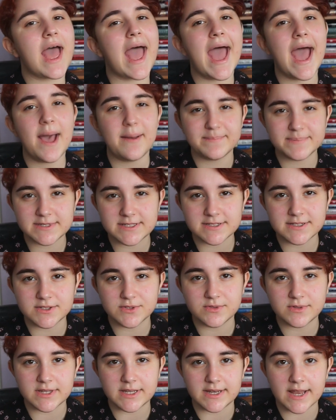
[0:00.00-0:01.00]

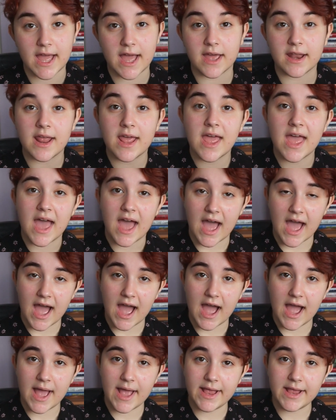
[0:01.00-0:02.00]
Absolutely not.
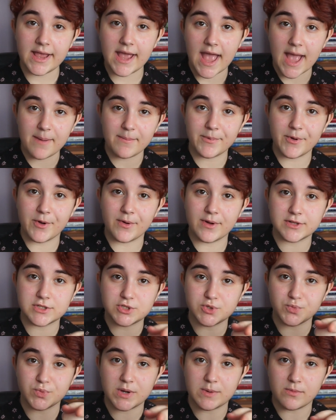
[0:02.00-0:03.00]
I am going
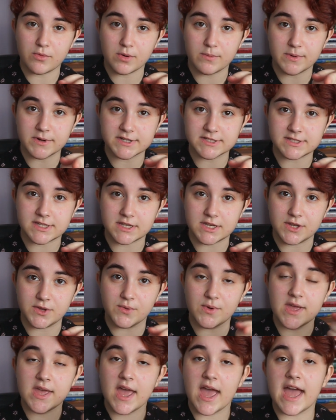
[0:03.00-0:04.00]
to read more books than
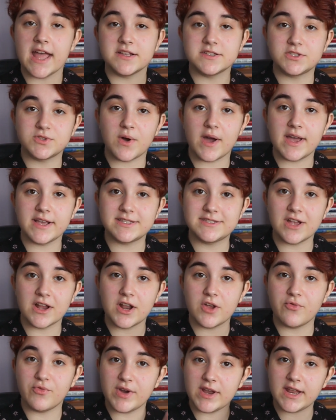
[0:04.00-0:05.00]
you. And so I
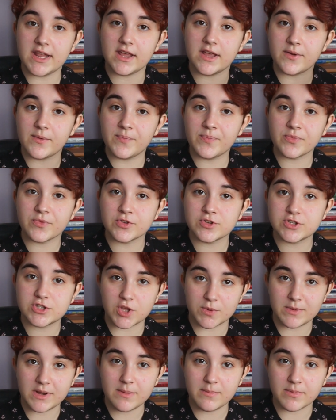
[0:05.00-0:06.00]
started reading
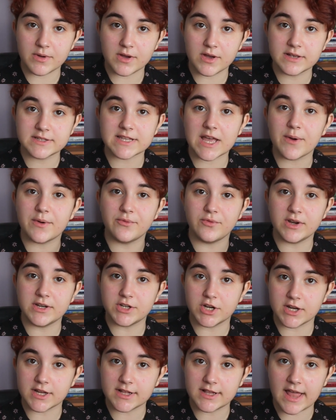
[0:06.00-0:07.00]
so many books. I would read
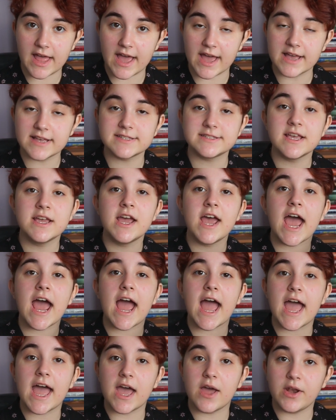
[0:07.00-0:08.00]
during class,
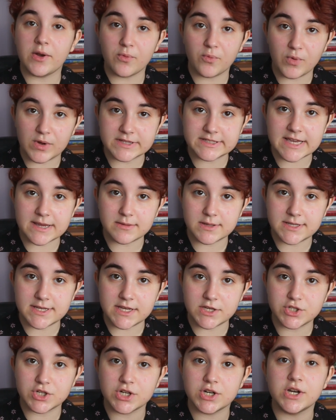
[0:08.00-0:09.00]
and one time the
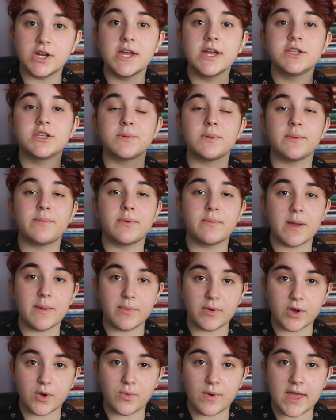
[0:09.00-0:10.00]
teacher told me to put my
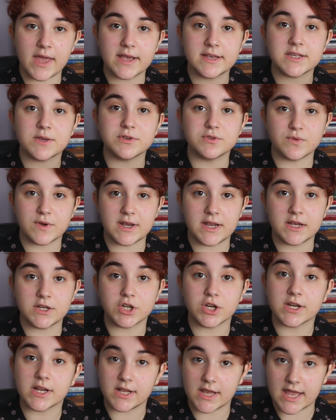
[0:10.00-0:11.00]
book away because I was reading
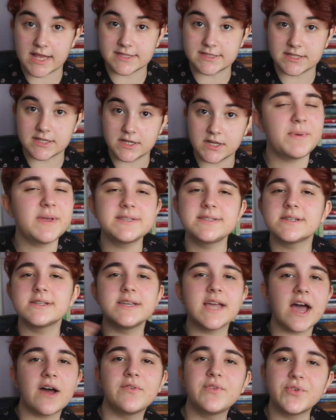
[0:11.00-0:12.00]
during the lesson. Basically,
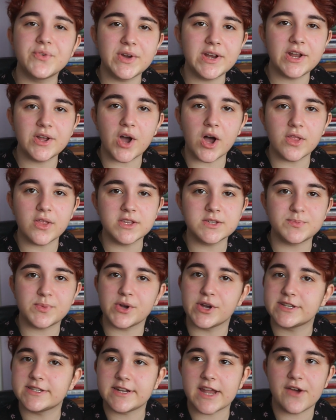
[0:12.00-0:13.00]
after reading all those
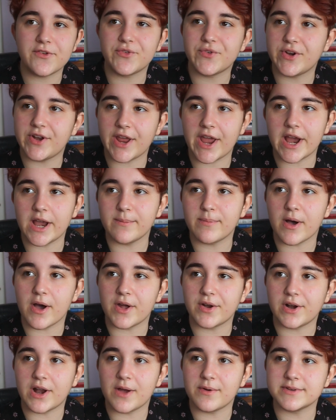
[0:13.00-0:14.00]
books and after reading Harry
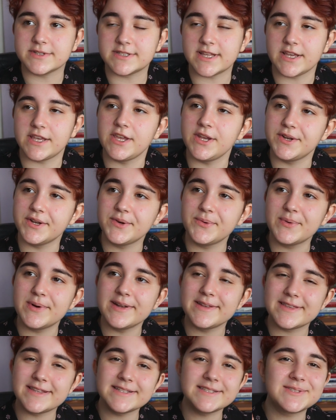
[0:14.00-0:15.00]
Potter, I was like, you know
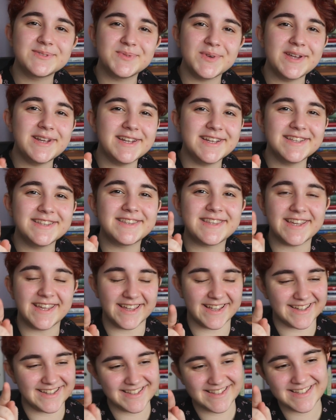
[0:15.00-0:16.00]
what, this reading
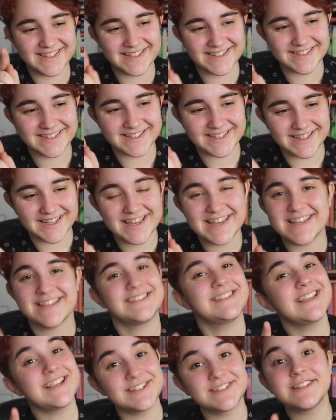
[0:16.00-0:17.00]
thing
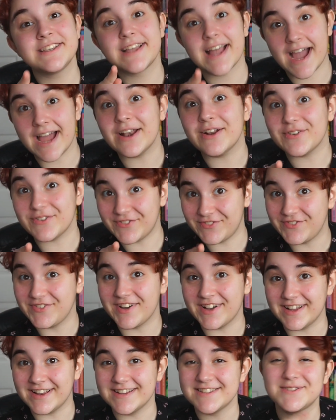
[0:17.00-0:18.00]
is actually kind of
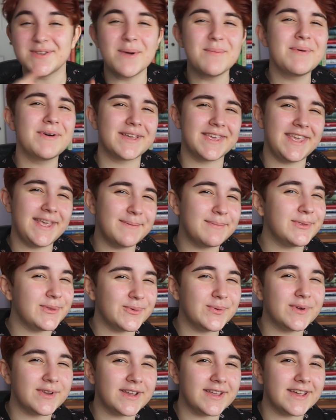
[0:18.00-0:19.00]
fun, so I'm gonna keep
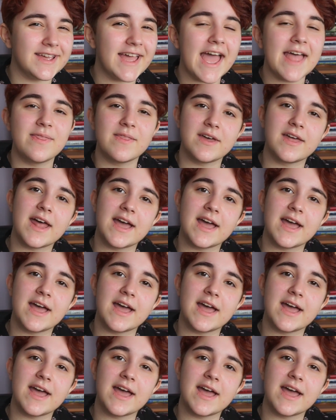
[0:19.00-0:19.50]
doing it. And then